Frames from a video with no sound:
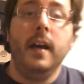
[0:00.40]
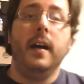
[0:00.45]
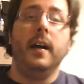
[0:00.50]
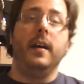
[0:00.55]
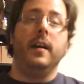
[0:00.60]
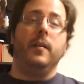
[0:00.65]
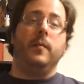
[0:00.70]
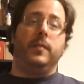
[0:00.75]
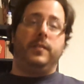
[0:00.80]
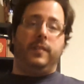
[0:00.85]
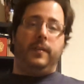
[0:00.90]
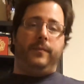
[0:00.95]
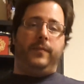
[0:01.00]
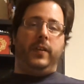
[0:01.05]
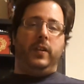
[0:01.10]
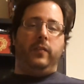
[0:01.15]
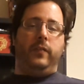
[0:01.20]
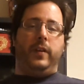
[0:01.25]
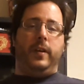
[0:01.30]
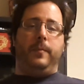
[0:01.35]
Hey, what's up,
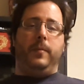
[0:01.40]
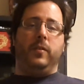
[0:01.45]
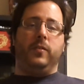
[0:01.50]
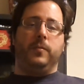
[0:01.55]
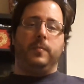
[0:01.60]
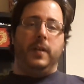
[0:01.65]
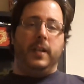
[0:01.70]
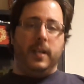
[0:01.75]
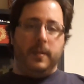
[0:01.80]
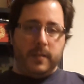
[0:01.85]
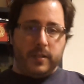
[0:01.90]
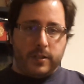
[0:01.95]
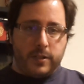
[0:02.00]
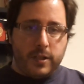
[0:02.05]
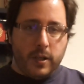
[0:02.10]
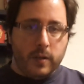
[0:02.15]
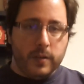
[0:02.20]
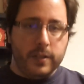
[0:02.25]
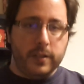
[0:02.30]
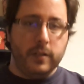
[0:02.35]
fellow vapors? My name is
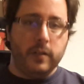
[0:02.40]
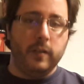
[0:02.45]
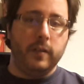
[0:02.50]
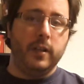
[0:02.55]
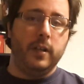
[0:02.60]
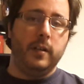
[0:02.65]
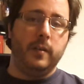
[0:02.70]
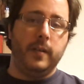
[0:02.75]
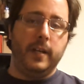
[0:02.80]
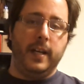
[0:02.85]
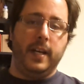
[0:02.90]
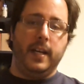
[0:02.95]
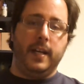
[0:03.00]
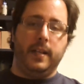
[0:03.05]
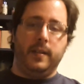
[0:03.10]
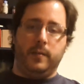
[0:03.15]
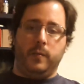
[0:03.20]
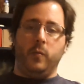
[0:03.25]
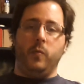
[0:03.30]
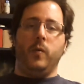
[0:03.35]
Joe Diorio,
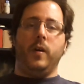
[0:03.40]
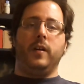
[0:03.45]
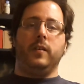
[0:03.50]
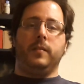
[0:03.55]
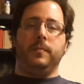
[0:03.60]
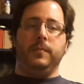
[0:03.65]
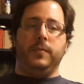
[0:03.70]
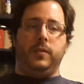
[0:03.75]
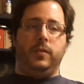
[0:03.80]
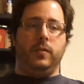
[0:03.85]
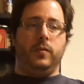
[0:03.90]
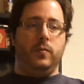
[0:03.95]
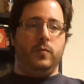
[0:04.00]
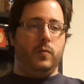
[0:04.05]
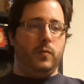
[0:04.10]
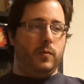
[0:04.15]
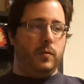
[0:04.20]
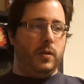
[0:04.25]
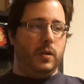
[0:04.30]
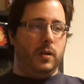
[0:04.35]
and welcome
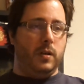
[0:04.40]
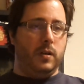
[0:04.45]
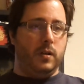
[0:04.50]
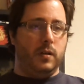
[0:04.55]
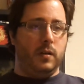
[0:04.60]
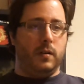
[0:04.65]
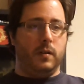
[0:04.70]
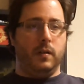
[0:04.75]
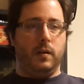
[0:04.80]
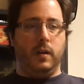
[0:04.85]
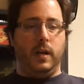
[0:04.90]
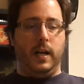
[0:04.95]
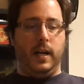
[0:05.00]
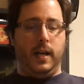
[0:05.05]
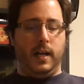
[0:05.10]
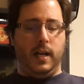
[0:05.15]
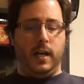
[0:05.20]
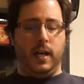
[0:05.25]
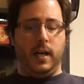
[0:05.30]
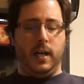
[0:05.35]
to
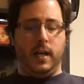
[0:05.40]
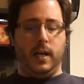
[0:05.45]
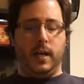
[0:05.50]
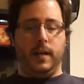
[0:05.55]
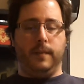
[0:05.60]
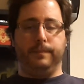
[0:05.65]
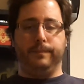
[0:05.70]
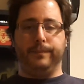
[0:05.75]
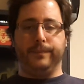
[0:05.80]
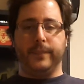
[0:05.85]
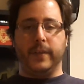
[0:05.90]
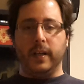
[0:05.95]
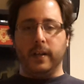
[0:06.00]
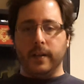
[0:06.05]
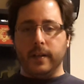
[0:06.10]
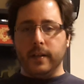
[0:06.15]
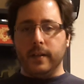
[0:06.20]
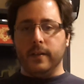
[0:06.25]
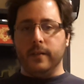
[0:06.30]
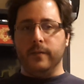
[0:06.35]

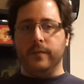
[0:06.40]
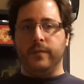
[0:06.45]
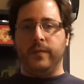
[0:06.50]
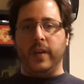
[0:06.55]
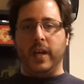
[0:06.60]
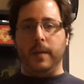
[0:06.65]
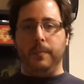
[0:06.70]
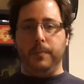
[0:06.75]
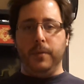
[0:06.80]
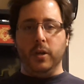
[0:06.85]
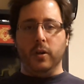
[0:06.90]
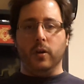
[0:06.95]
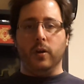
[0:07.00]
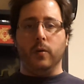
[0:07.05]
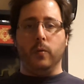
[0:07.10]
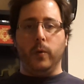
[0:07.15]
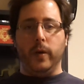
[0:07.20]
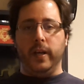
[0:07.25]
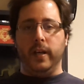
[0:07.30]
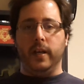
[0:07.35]
Vape
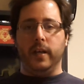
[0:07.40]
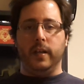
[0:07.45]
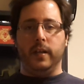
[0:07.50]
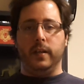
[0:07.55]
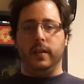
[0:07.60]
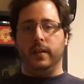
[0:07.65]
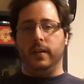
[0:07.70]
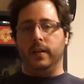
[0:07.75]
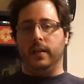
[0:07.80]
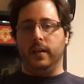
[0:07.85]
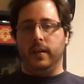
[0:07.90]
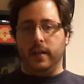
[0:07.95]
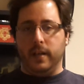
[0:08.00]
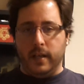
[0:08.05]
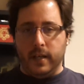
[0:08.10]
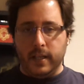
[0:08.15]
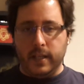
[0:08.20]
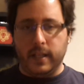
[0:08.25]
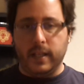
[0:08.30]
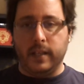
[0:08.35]
Your Wit,
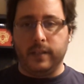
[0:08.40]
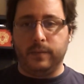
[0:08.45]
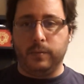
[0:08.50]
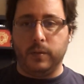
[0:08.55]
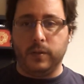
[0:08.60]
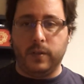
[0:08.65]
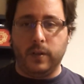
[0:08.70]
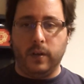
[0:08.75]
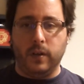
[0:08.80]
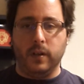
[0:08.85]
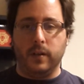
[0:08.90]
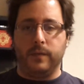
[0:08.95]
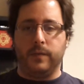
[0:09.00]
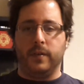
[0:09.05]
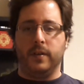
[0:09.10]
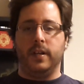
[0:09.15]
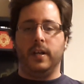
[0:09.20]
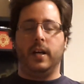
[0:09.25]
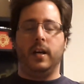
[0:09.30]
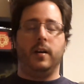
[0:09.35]
I guess we'll call it
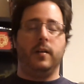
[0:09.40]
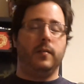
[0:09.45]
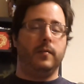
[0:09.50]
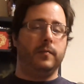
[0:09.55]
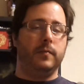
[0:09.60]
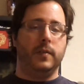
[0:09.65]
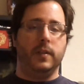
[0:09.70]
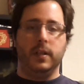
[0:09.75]
for now.